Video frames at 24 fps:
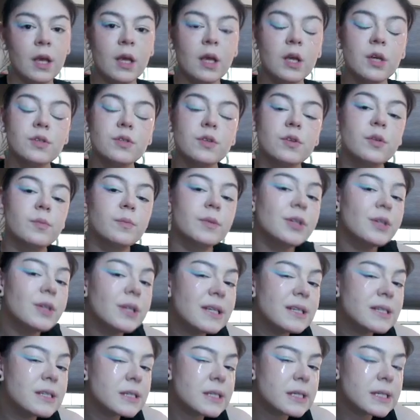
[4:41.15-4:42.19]
So the blue
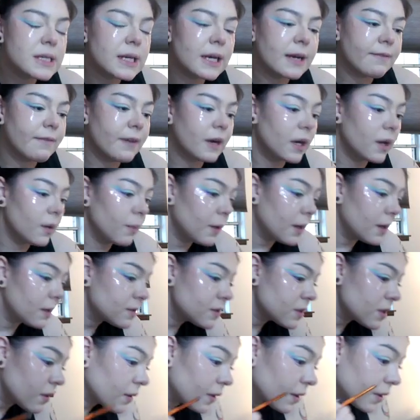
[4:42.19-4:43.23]
didn't stick very well,
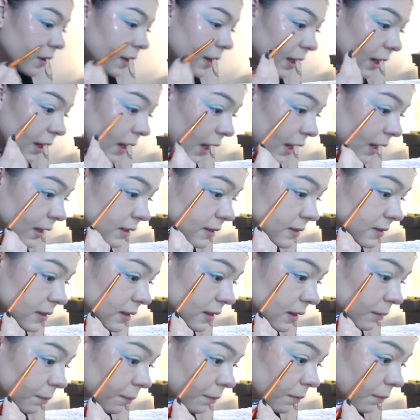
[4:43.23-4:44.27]
so you can kind of
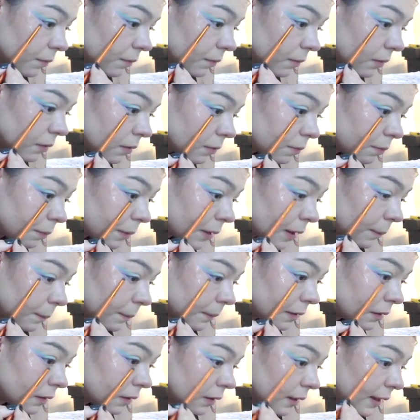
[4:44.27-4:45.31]
see the
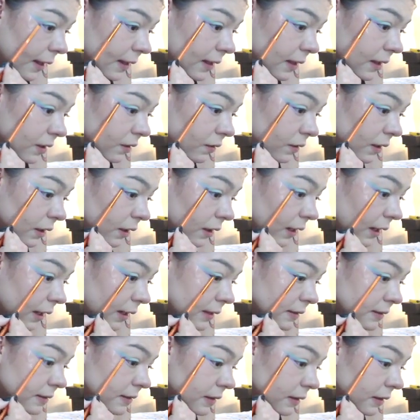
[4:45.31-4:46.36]
purple and then you can
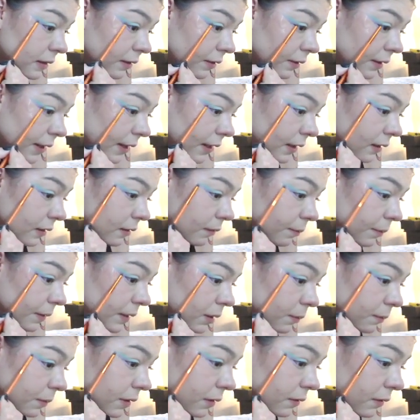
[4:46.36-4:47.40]
kind of see the green, but
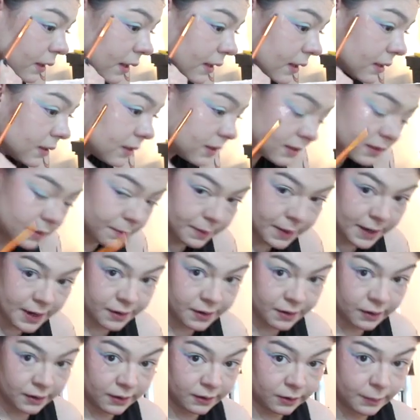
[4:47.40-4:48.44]
the blue kind of disappeared
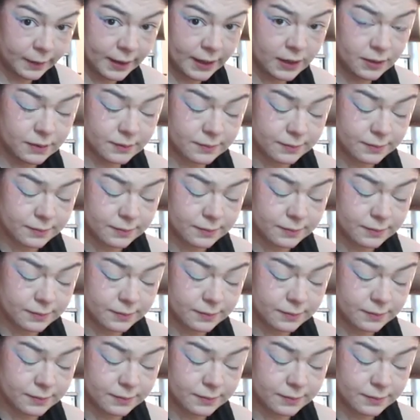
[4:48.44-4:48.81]
a little bit.